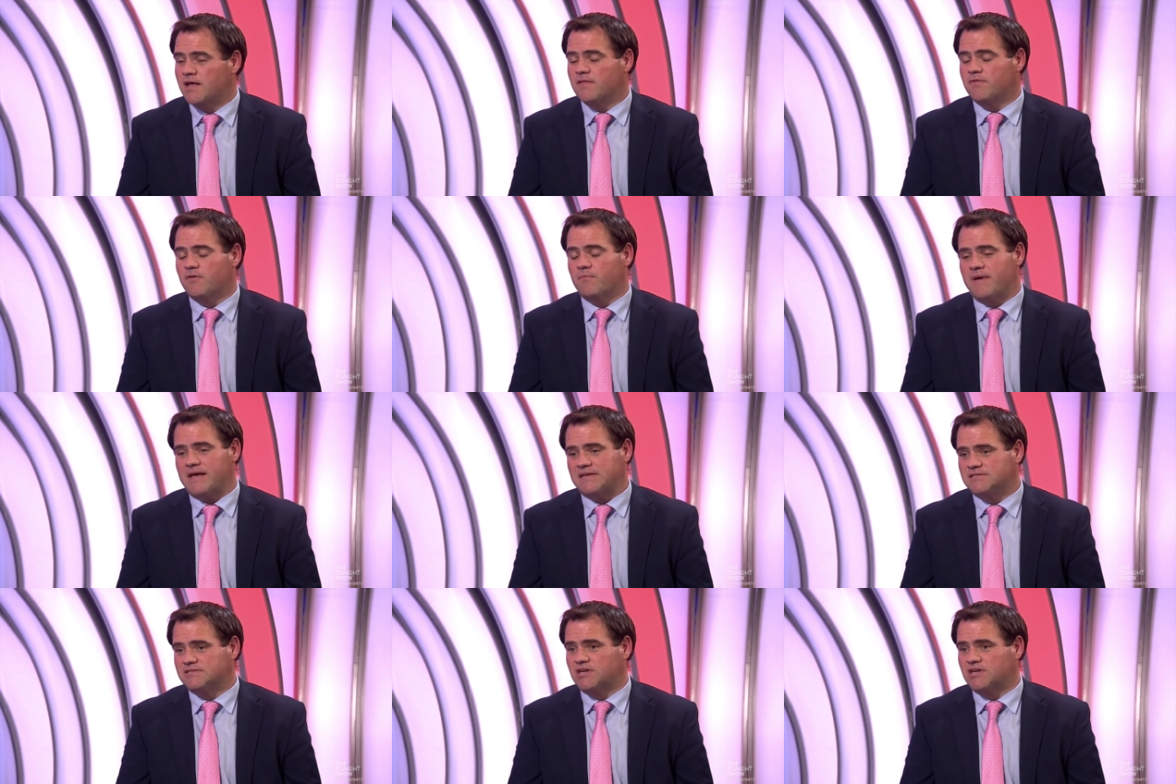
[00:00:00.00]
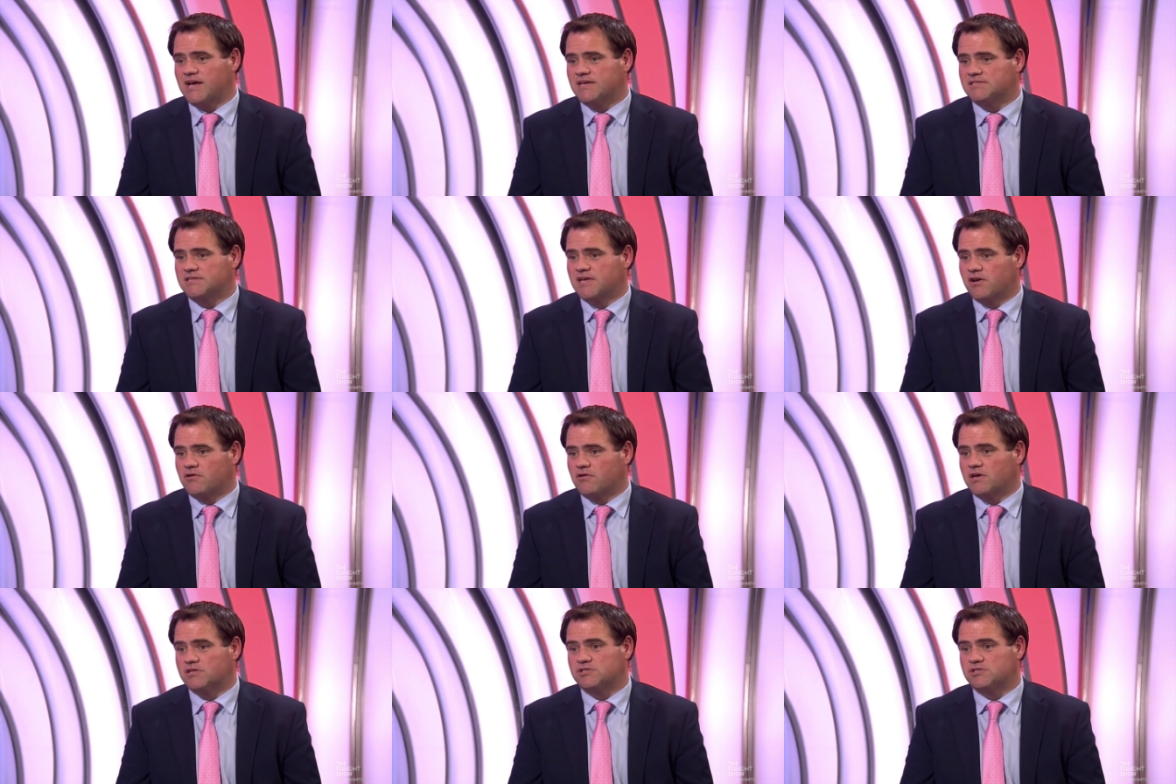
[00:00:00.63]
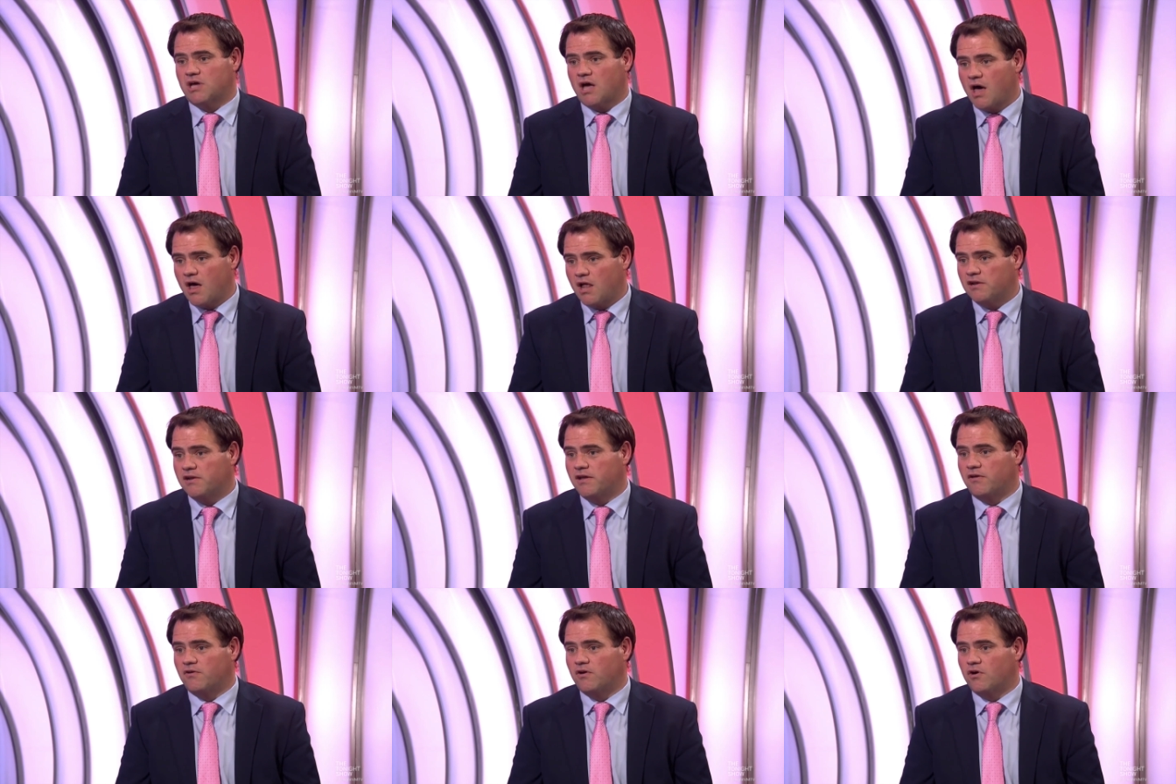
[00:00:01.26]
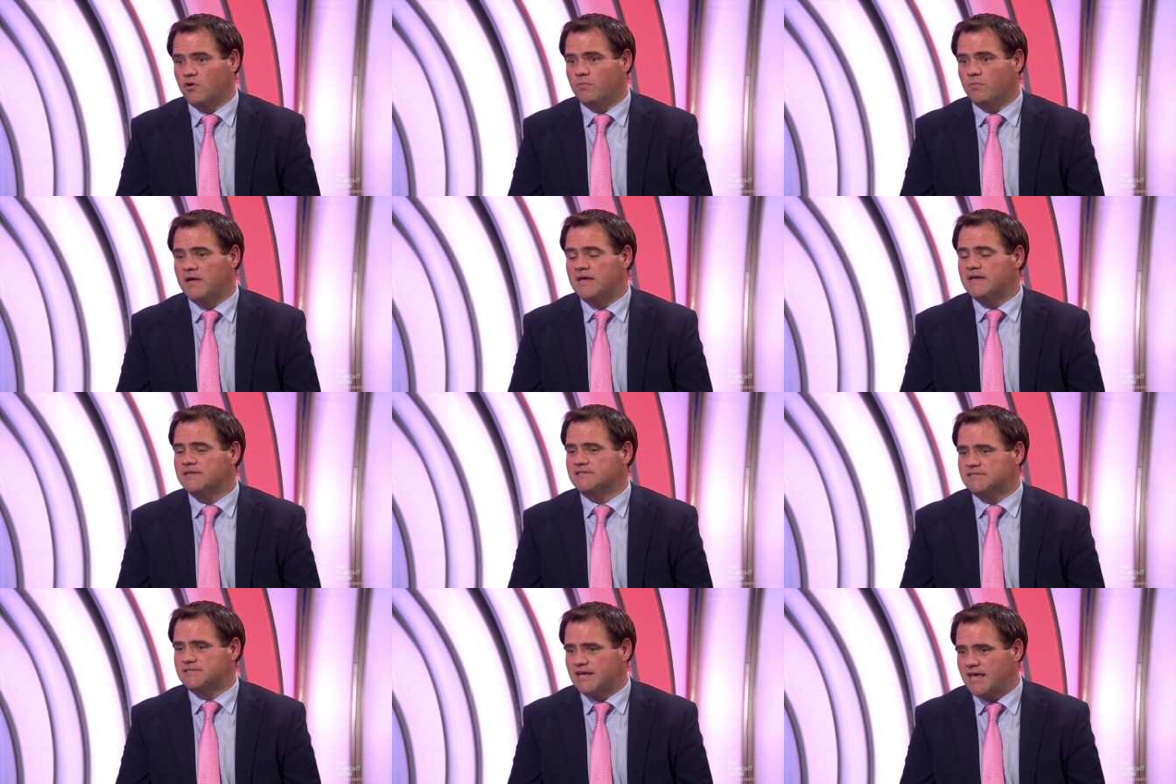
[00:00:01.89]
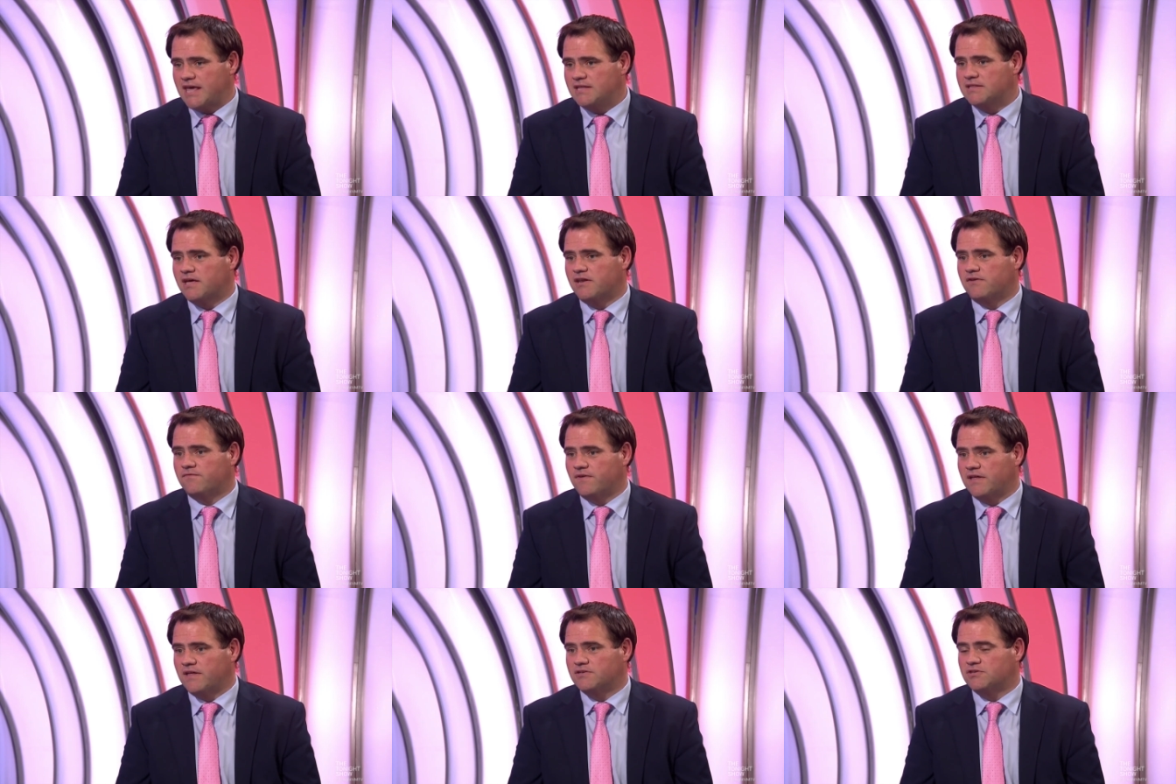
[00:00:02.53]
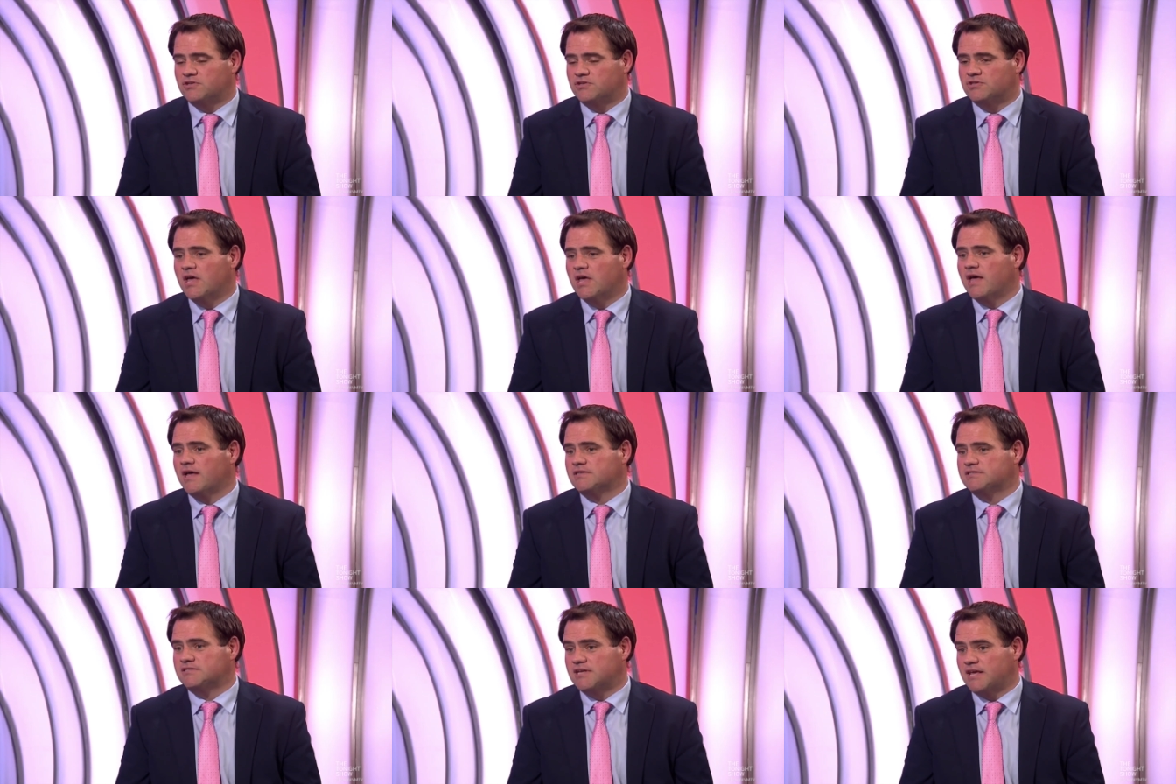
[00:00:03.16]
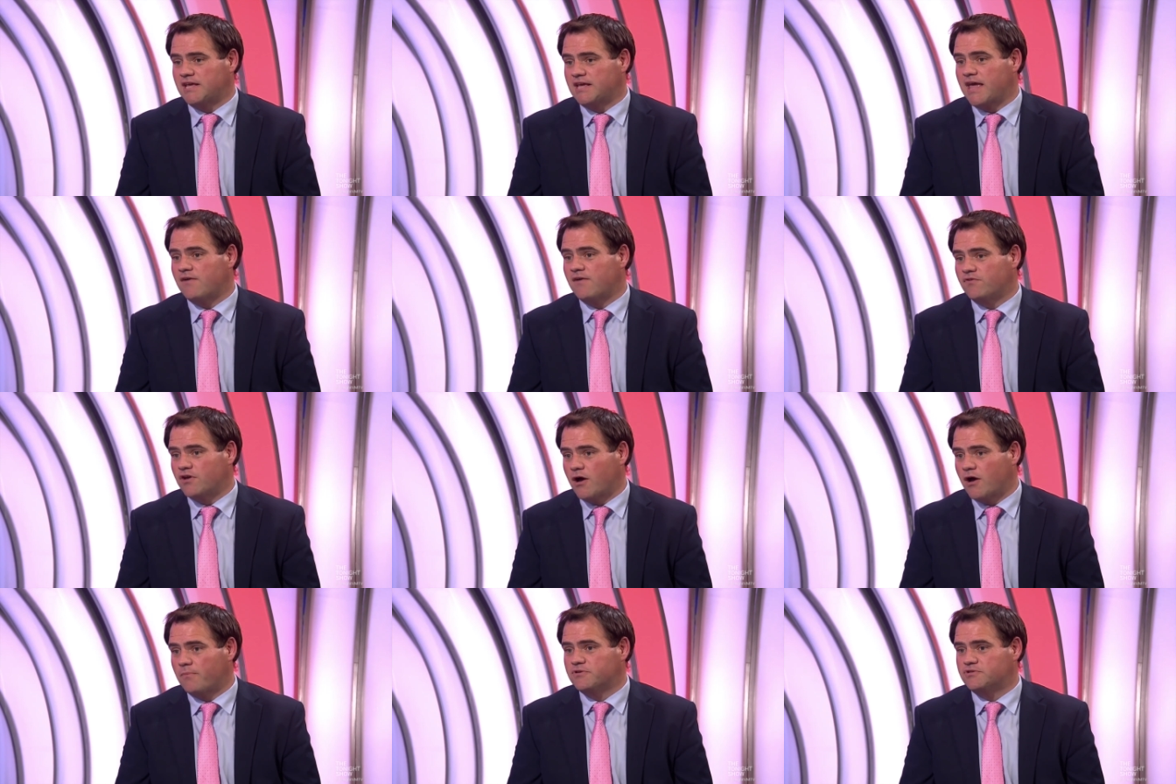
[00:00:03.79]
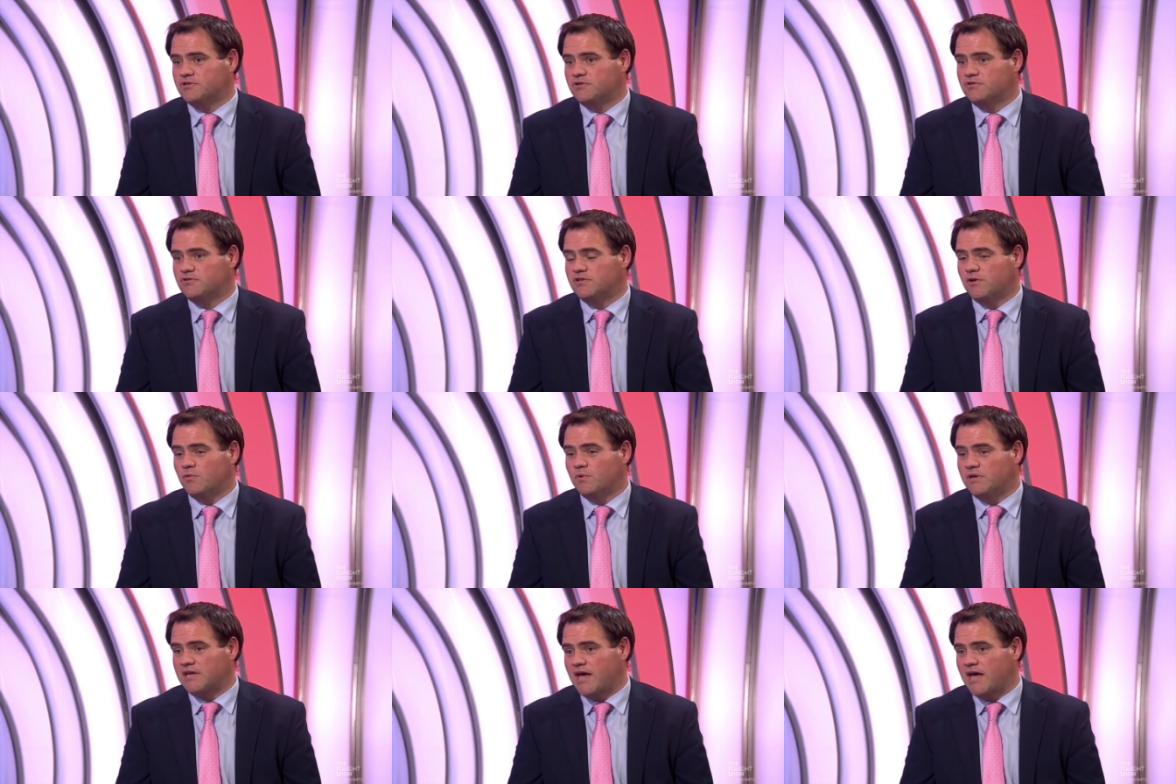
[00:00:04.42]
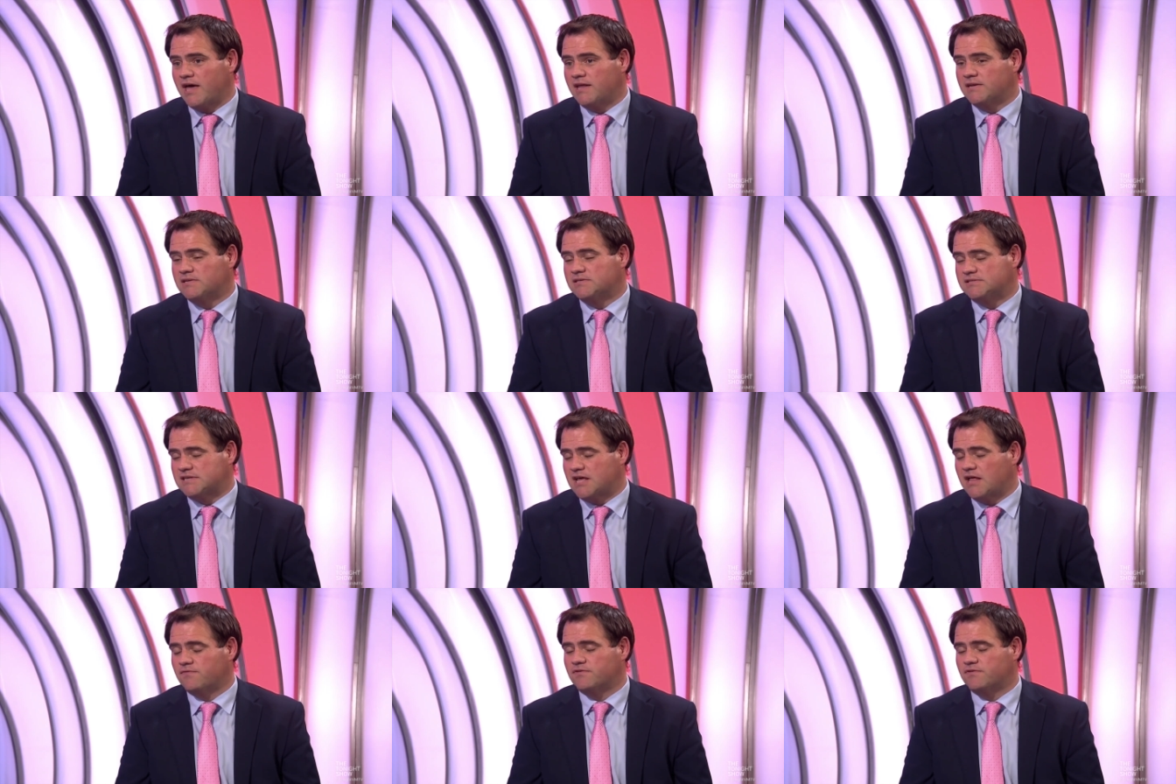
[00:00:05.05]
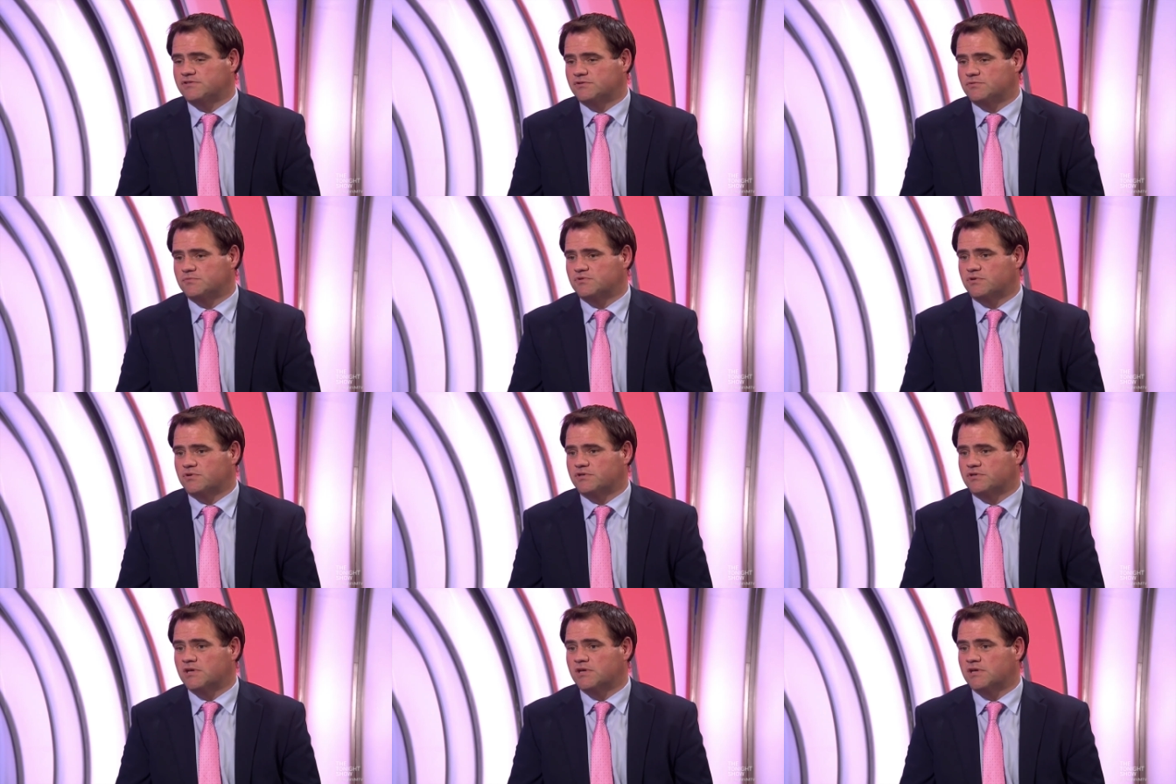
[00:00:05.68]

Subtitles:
the message has to get across to holiday at home, to take that advantage and to take every opportunity that we can to salvage some sort of